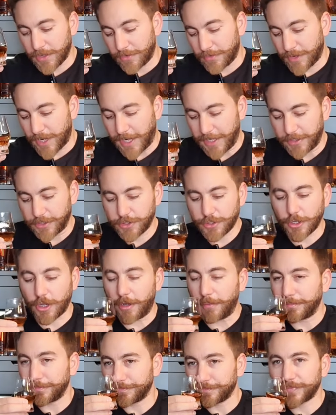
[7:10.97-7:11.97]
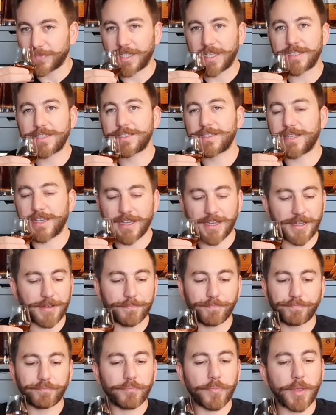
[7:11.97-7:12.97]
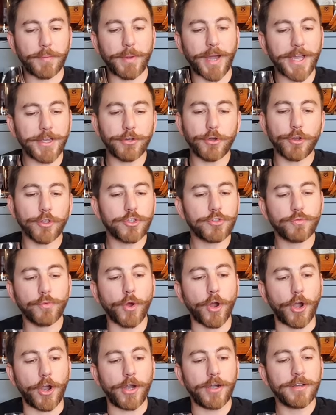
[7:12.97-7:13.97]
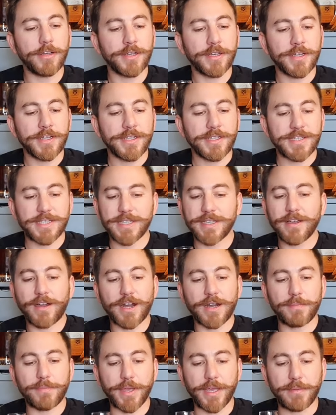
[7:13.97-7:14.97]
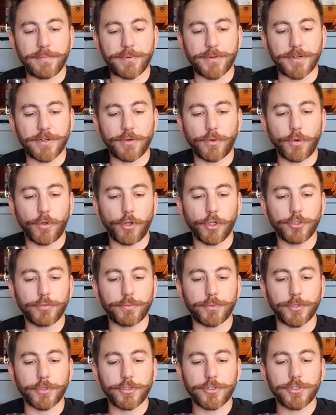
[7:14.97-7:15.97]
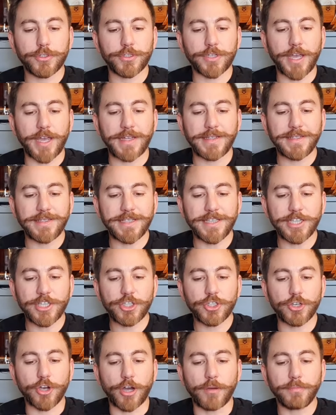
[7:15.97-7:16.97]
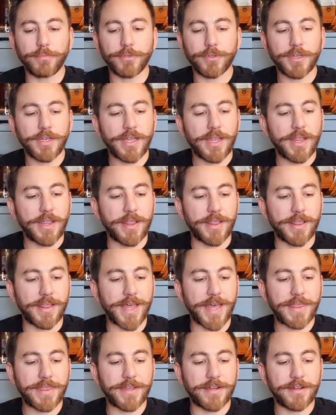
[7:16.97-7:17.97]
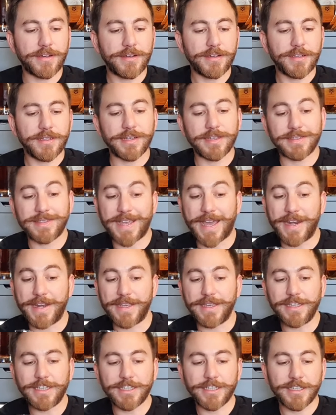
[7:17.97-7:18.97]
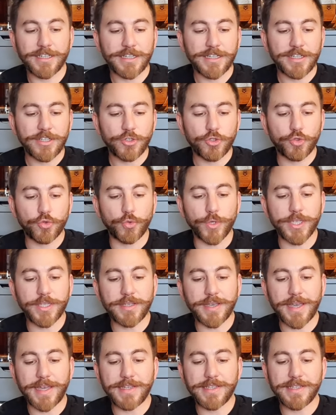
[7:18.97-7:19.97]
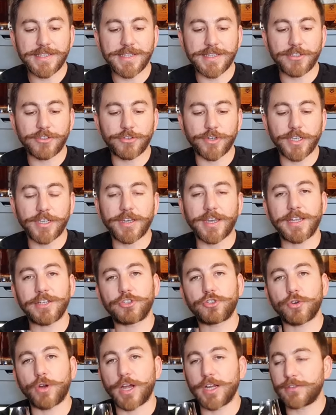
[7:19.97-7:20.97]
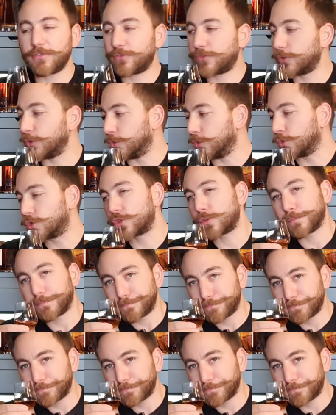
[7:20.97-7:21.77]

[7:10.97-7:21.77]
Right, so let's, my notes were cigar paper, old books, antique shop, leather, tannic, sweet and citric, and dried fruits.